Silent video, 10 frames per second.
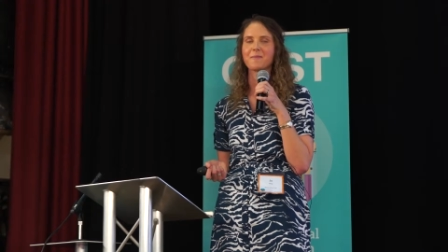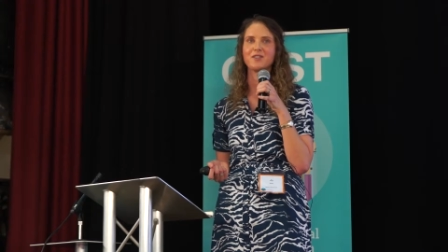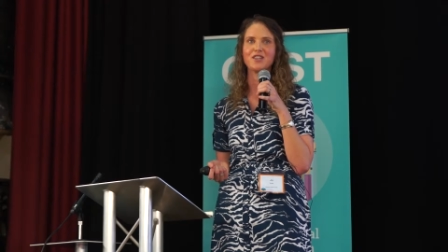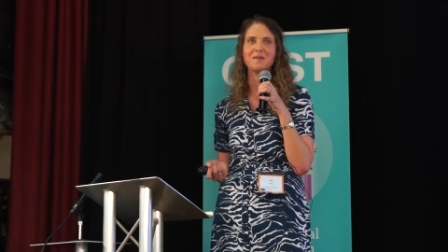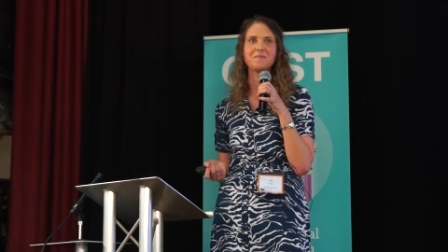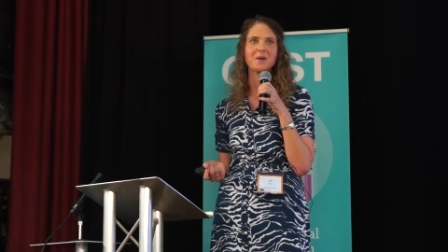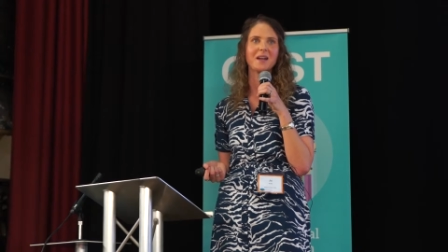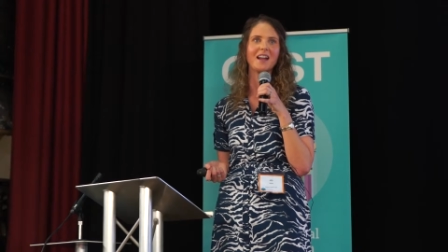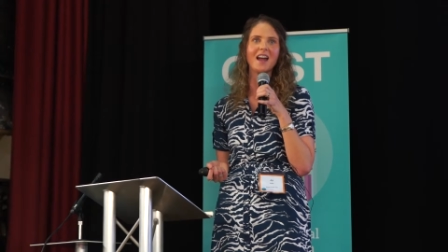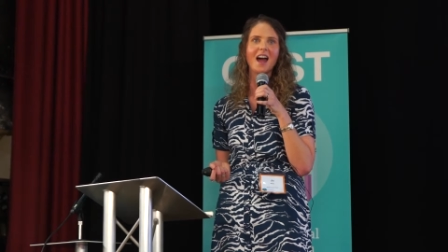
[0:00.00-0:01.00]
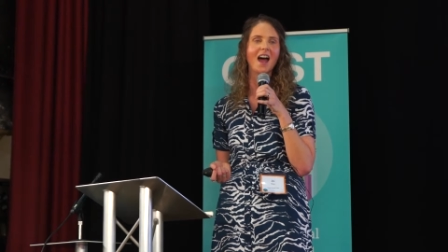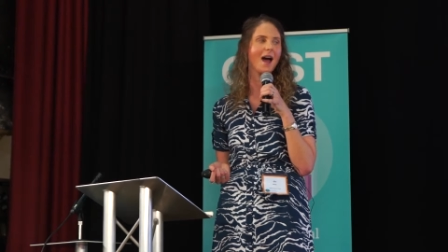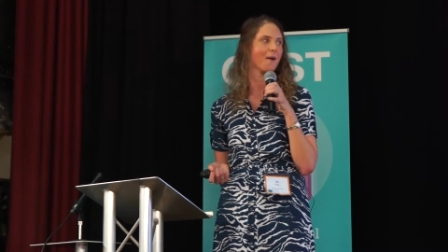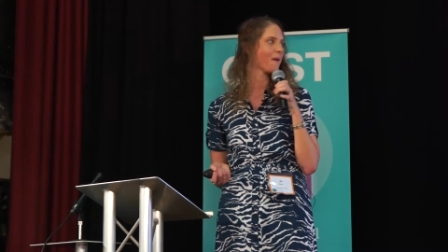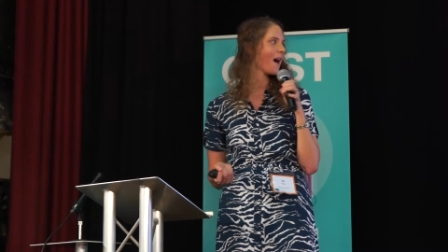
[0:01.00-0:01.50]
Machine, but
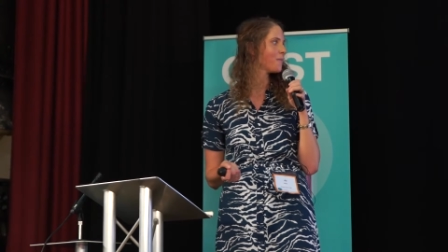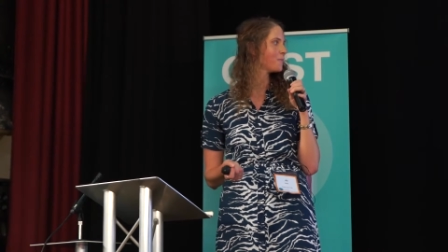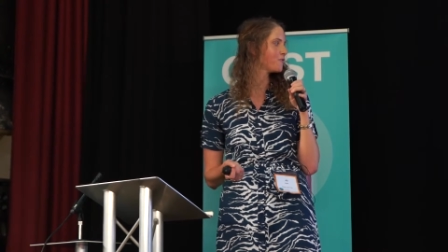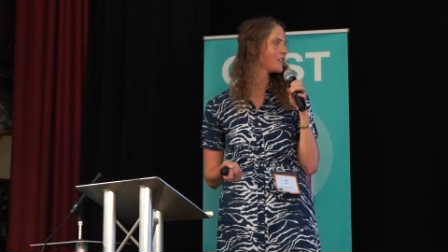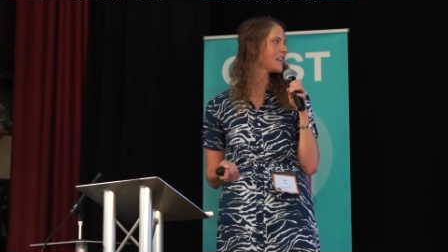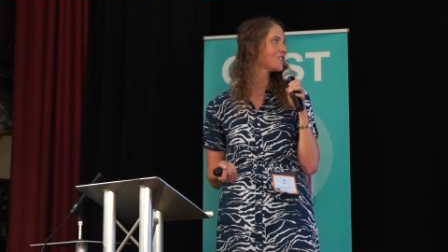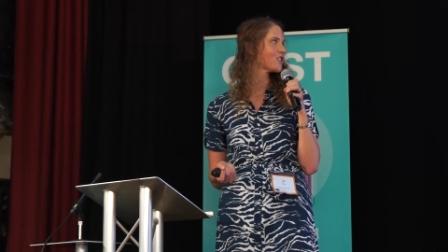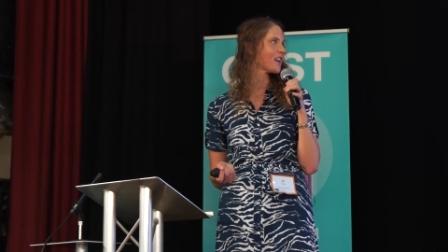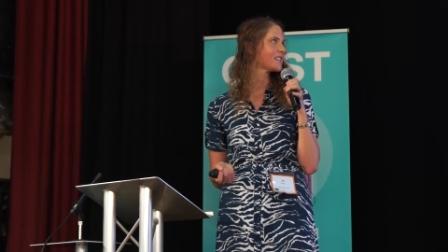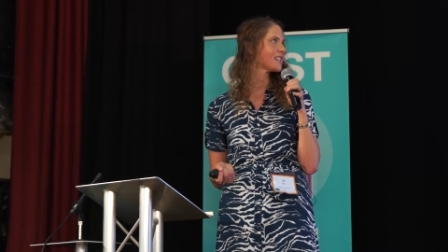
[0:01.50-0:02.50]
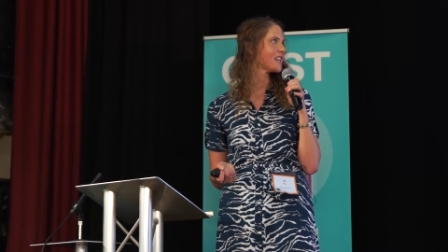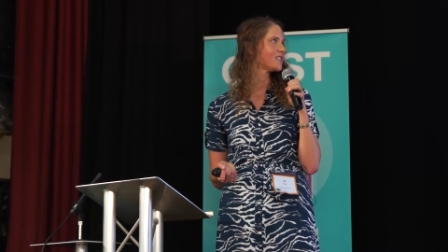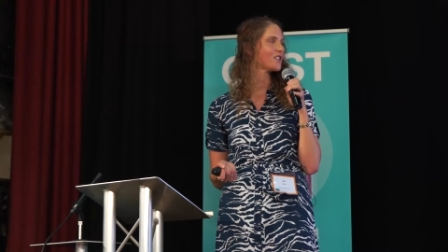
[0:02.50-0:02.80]
I'm really interested in this.